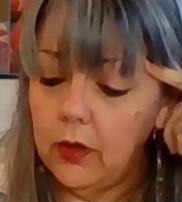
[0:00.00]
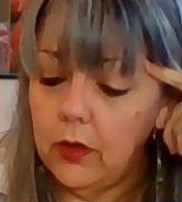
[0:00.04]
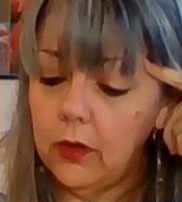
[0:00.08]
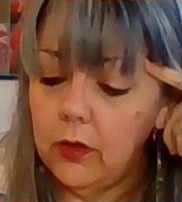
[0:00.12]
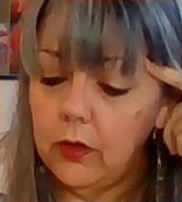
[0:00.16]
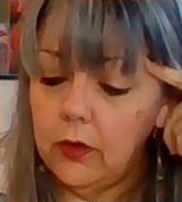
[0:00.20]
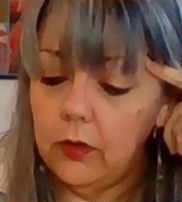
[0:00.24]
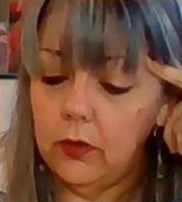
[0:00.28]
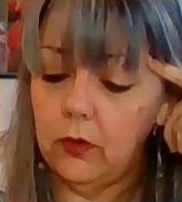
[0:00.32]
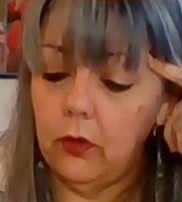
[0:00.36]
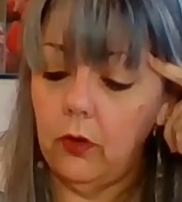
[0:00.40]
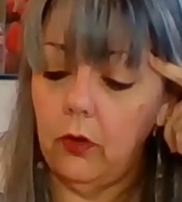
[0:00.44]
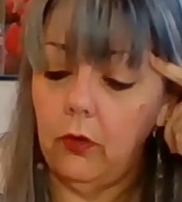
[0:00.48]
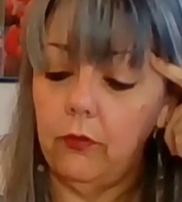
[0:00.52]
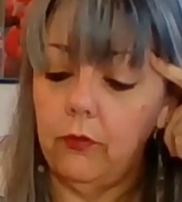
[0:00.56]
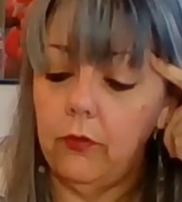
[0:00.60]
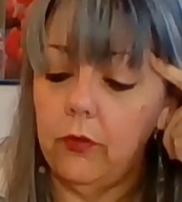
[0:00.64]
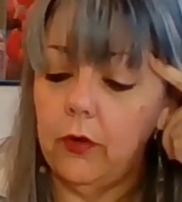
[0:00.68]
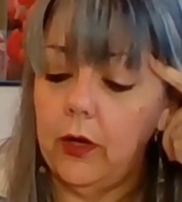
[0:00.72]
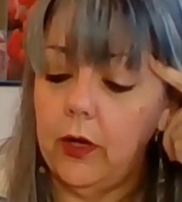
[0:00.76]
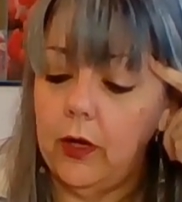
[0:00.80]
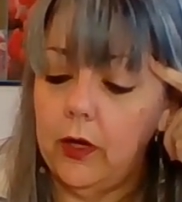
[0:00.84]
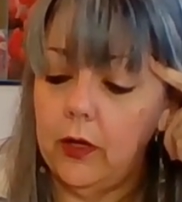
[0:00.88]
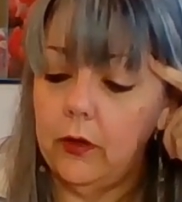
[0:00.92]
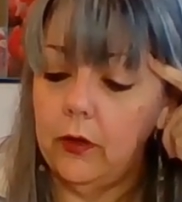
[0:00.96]
knot, an
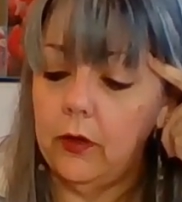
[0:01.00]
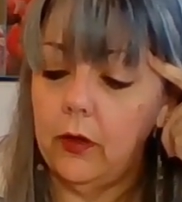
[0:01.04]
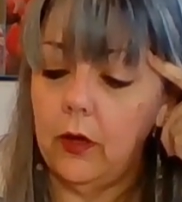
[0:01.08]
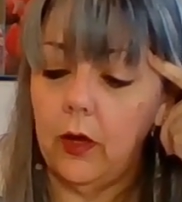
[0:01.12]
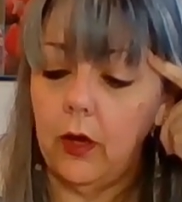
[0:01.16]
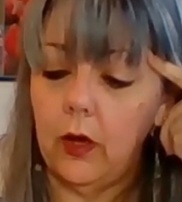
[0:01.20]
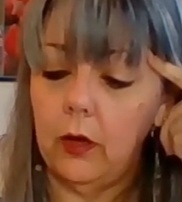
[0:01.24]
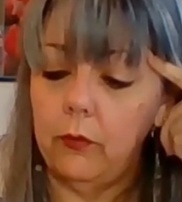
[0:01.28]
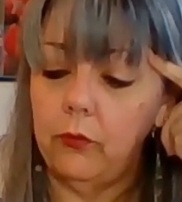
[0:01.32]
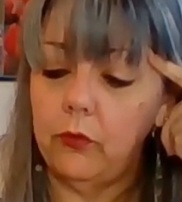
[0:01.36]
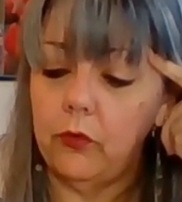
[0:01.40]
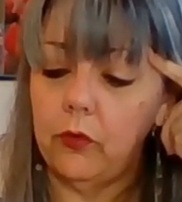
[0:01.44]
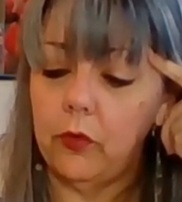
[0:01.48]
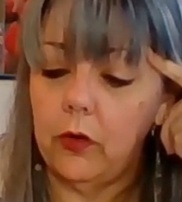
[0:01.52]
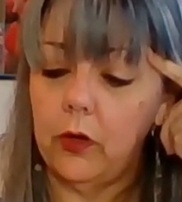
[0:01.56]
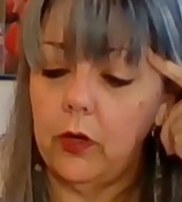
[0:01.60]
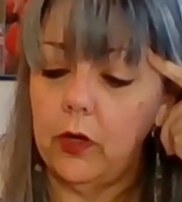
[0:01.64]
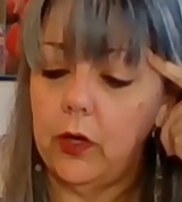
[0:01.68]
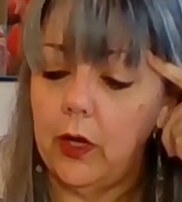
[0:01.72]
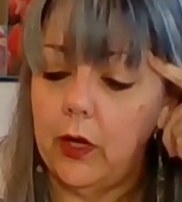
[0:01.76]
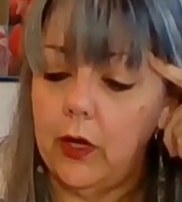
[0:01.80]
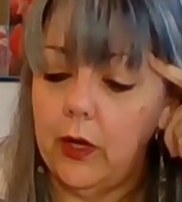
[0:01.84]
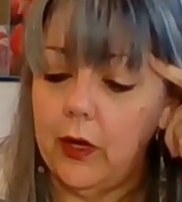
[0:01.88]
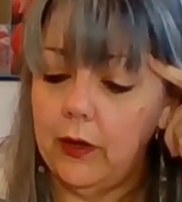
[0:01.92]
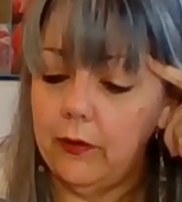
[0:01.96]
overhand knot. I'm
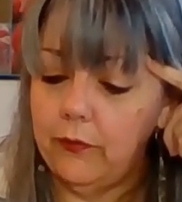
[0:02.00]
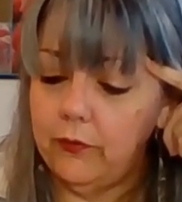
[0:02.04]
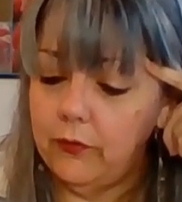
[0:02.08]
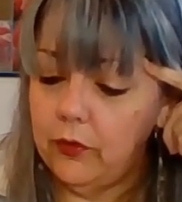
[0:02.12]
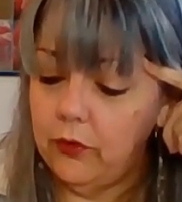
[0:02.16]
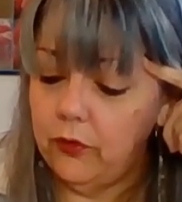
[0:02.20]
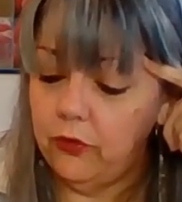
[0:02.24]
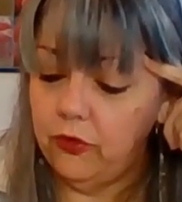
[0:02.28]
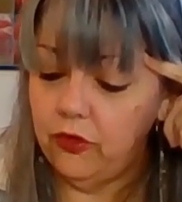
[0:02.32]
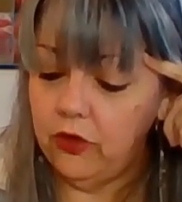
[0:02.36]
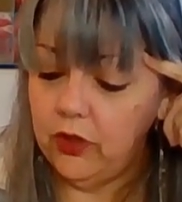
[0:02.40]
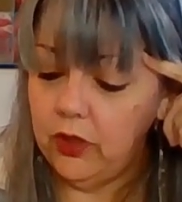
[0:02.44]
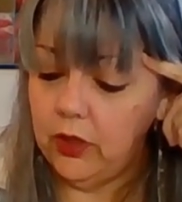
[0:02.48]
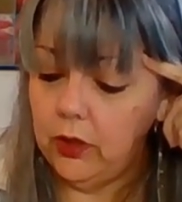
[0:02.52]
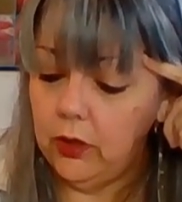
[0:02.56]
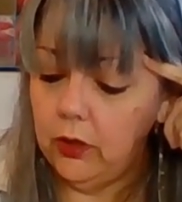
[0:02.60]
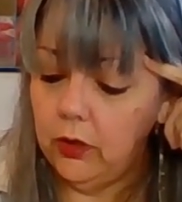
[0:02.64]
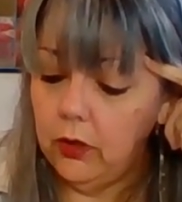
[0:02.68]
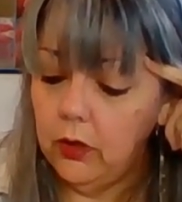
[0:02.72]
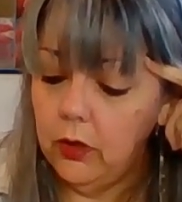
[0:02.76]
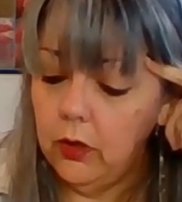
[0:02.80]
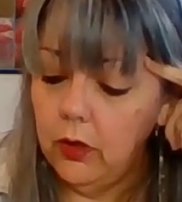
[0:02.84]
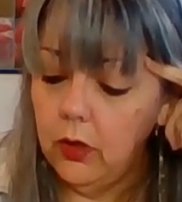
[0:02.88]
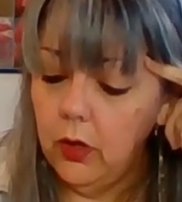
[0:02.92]
sorry, I have to cheat.